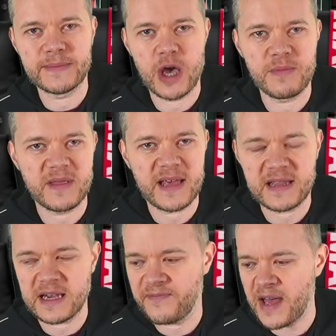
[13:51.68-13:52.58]
moment. They're,
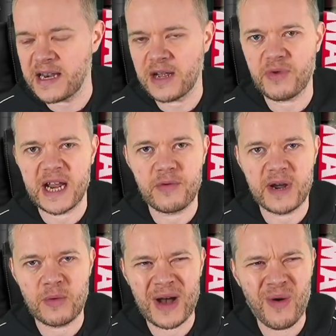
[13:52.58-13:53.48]
they're defending really,
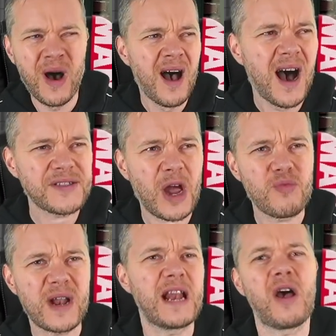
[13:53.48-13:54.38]
really well. I don't
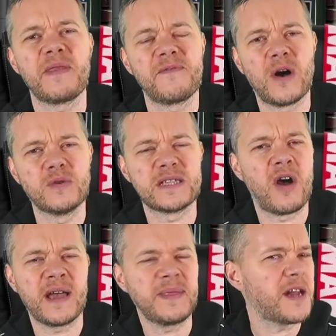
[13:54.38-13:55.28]
really like the false
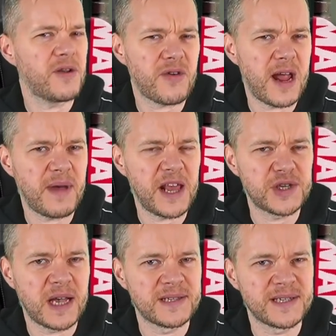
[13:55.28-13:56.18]
nine. They don't create many
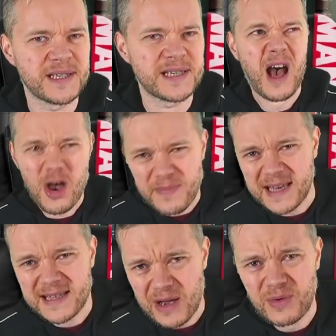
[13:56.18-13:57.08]
chances. I hope they
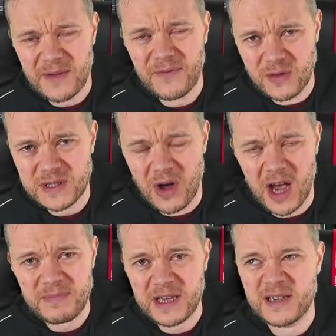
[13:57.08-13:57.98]
stick with the false
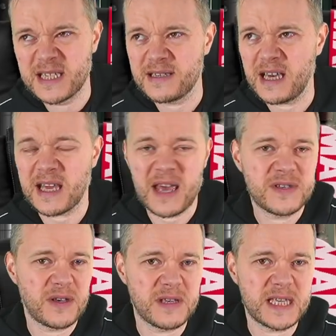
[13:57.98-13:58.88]
nine because it It gives
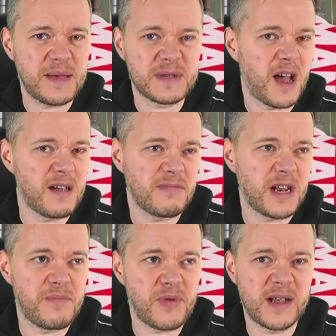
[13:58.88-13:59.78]
other teams like, you
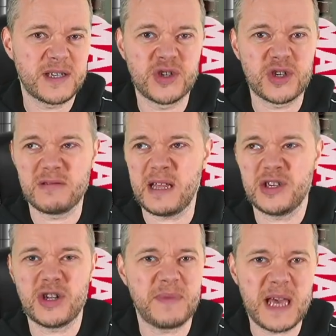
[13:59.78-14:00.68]
know, Brighton should they
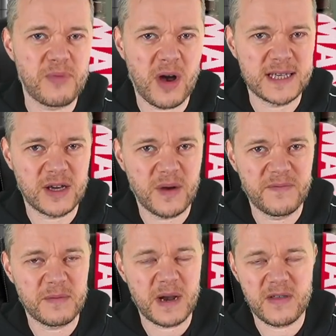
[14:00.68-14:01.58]
should have beat Brighton comfortably